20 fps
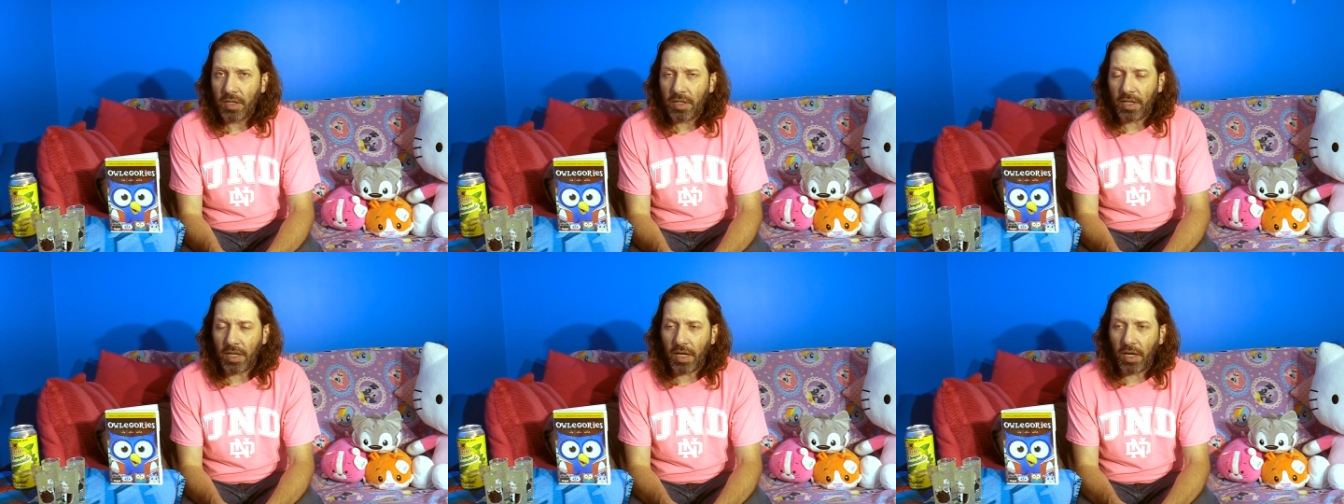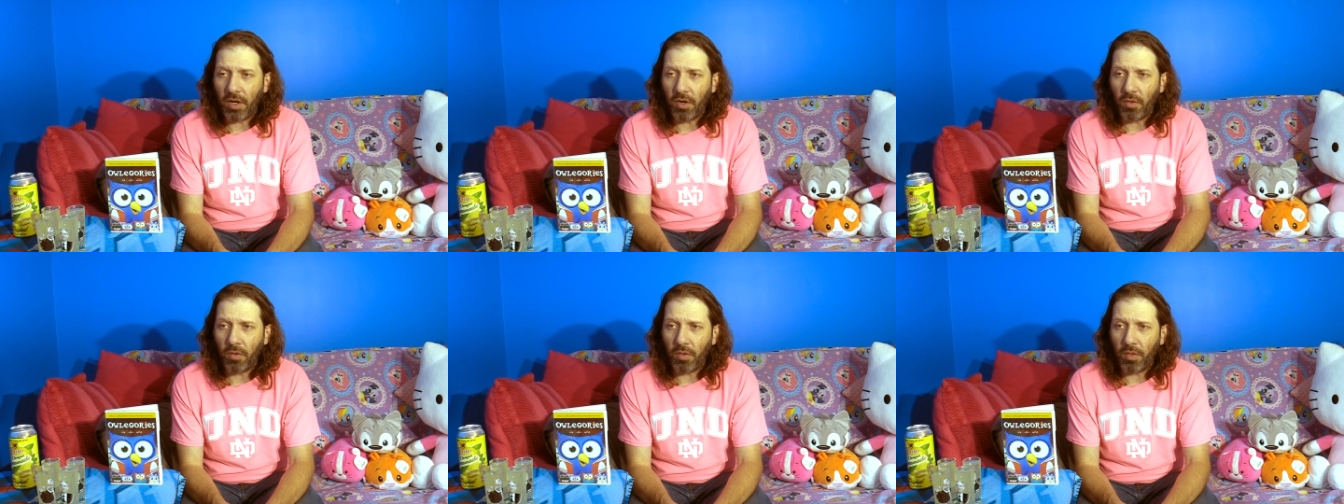
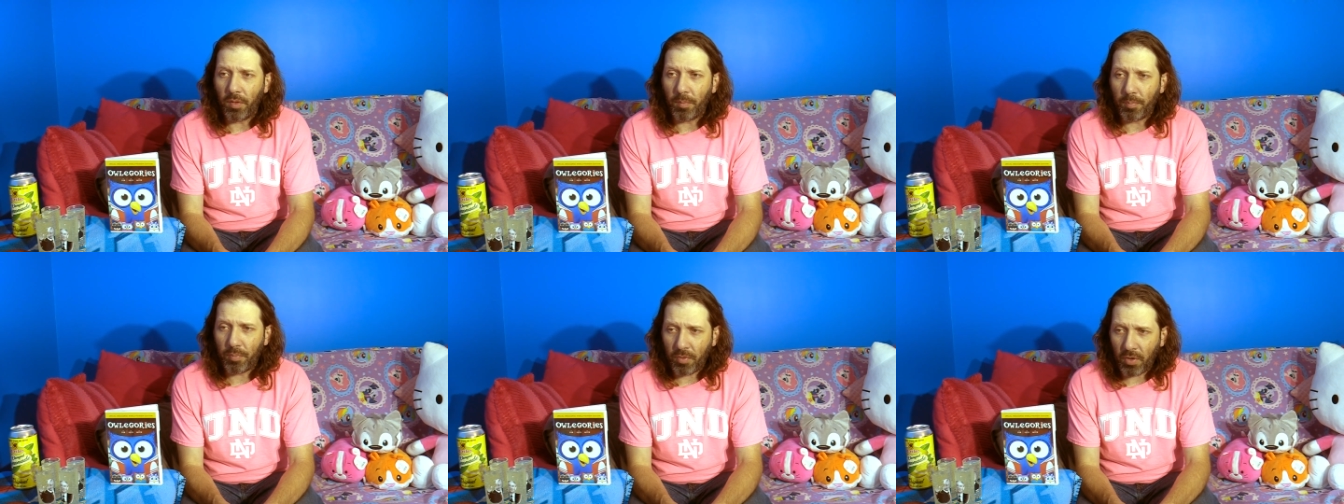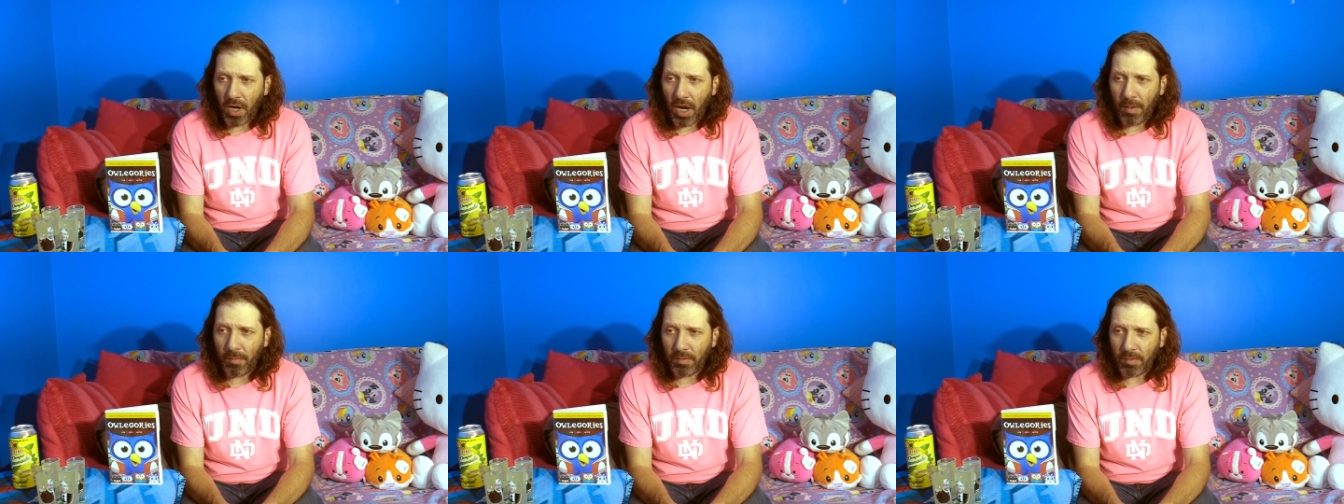Now, the
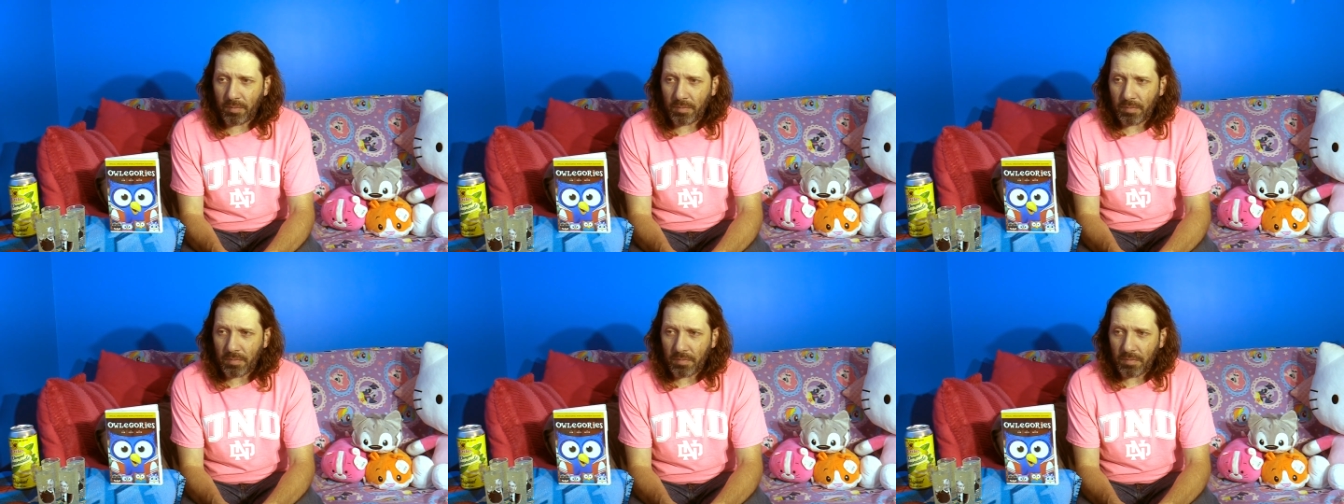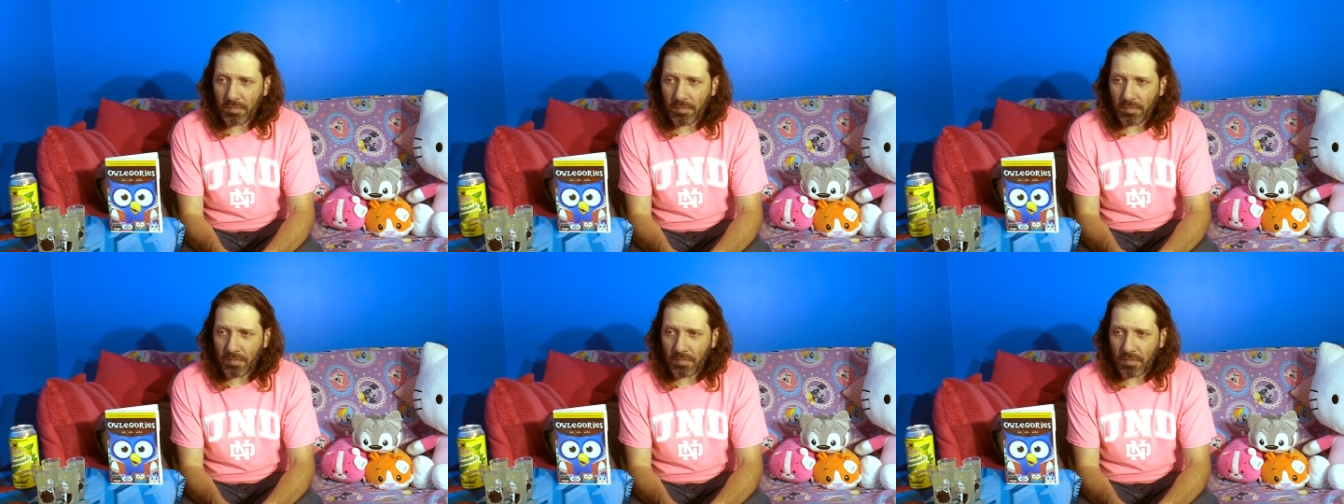problem
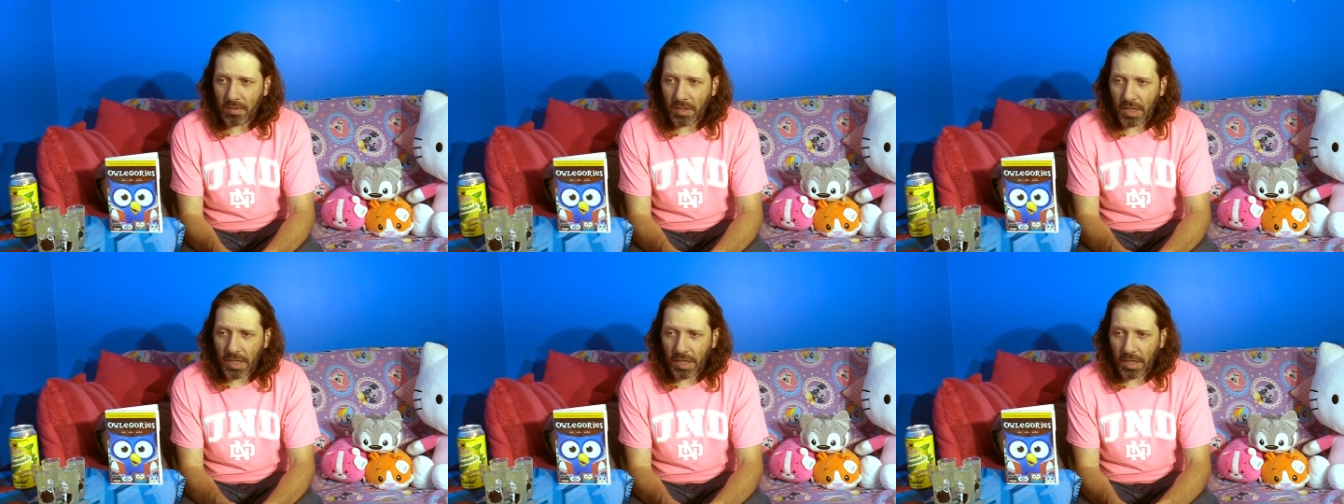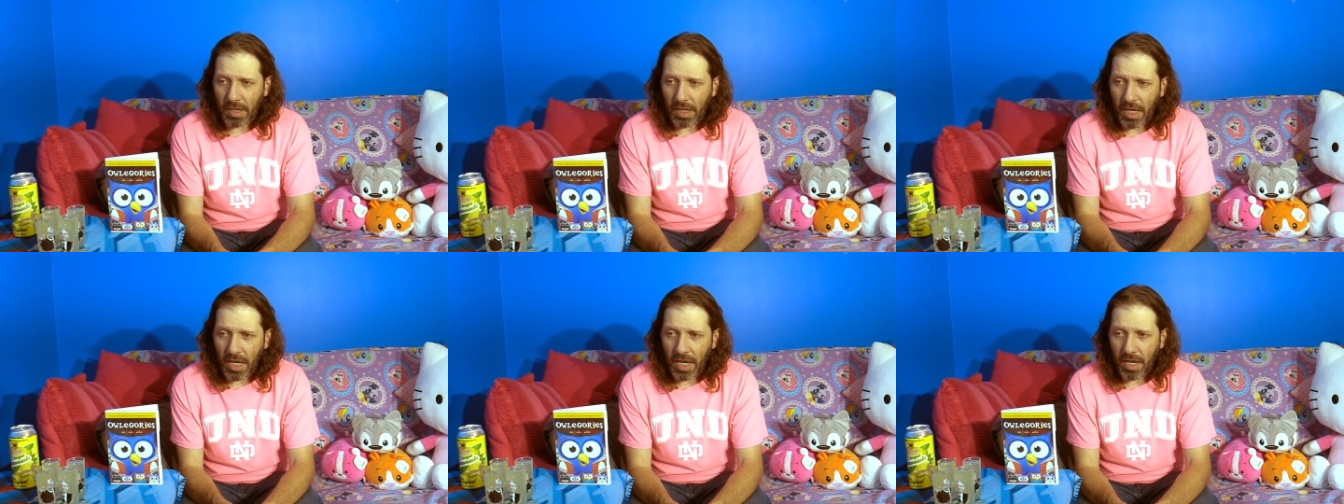that
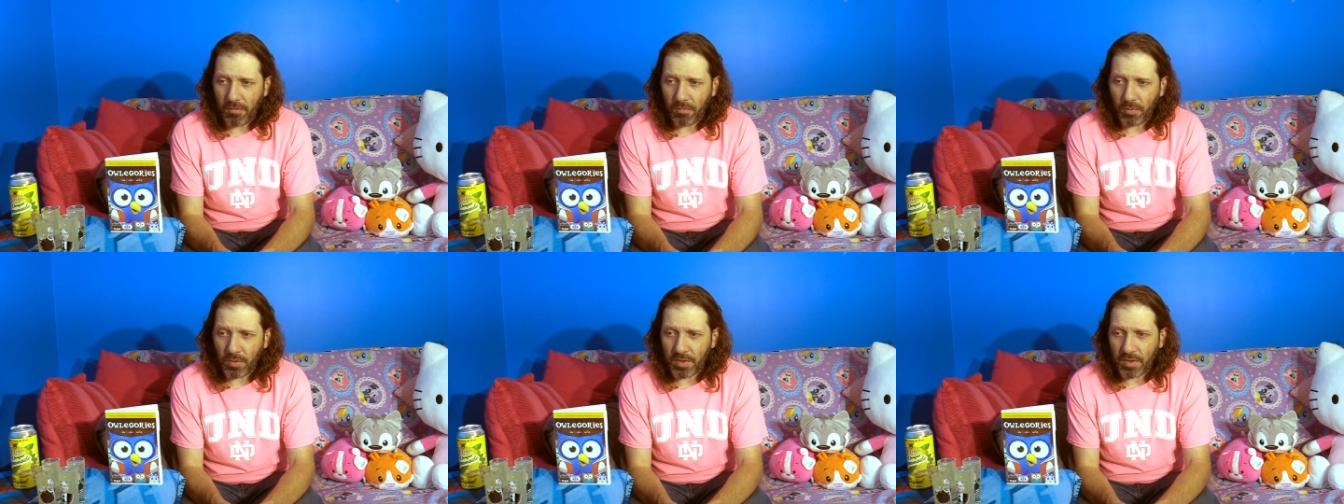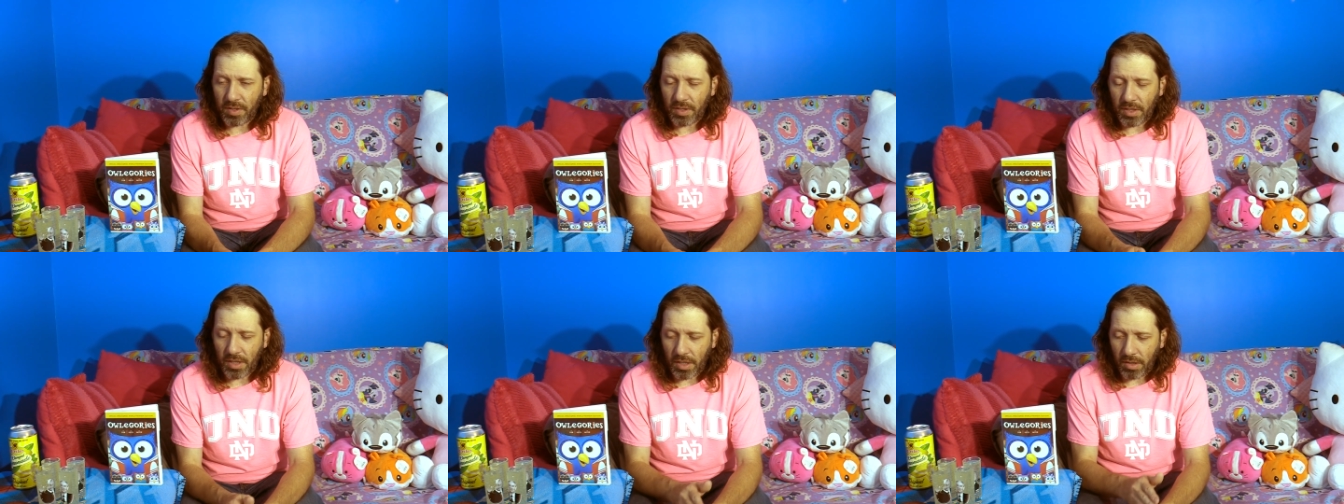I have
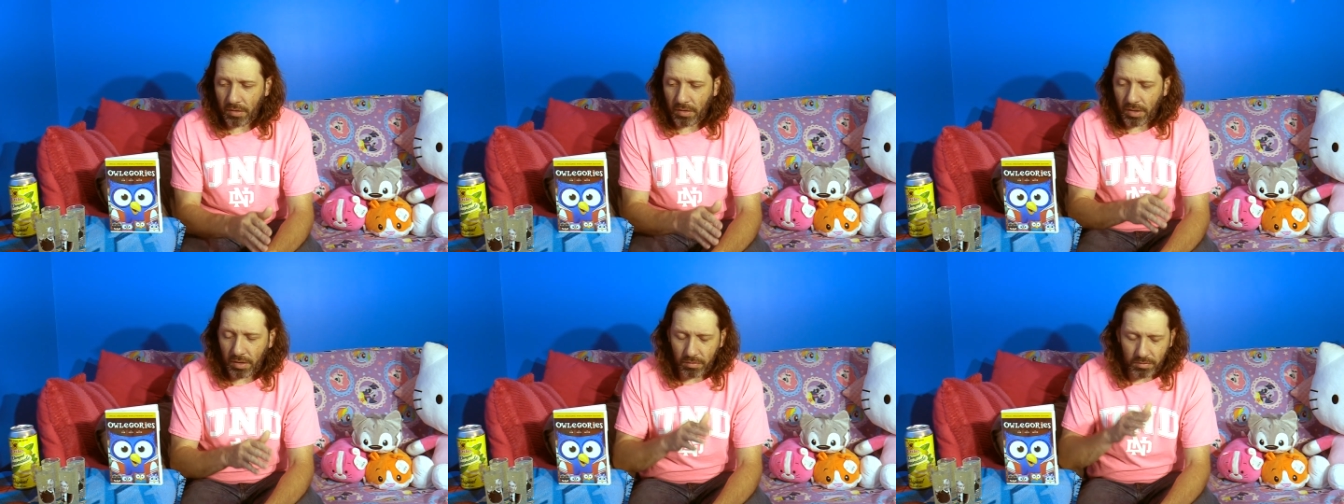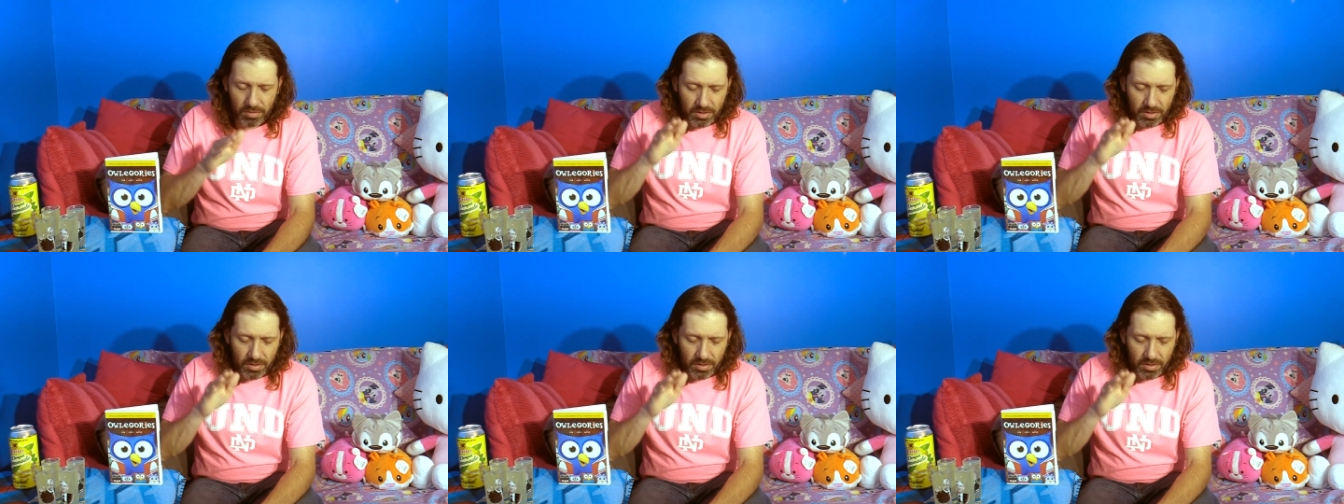with it, and I'll, I'll